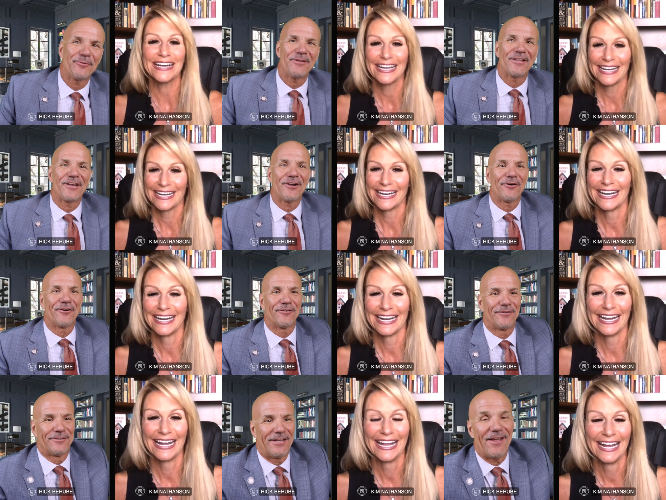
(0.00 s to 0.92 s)
Speaker 1: me the hero.
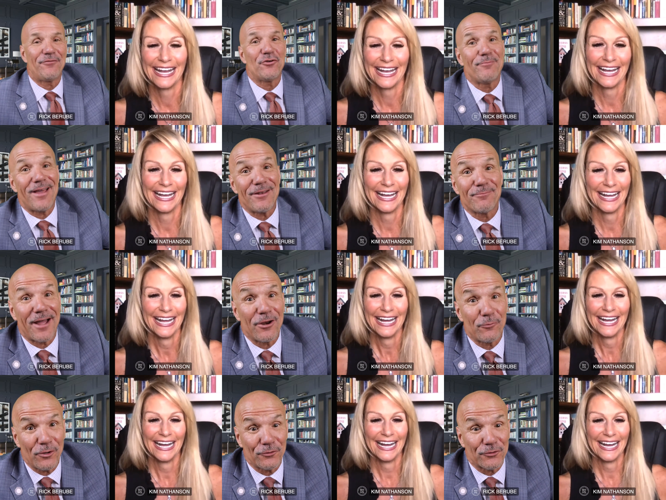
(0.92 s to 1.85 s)
Have you met my
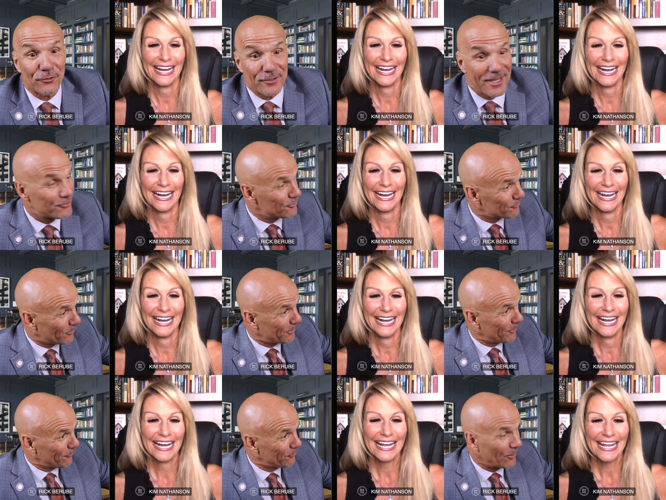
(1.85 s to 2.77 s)
realtor? Yes, she's right
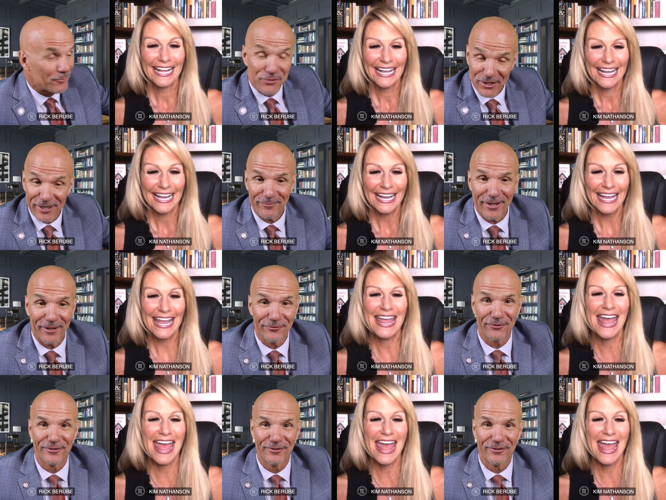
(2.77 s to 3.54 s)
here. Her name is Kim. Yeah.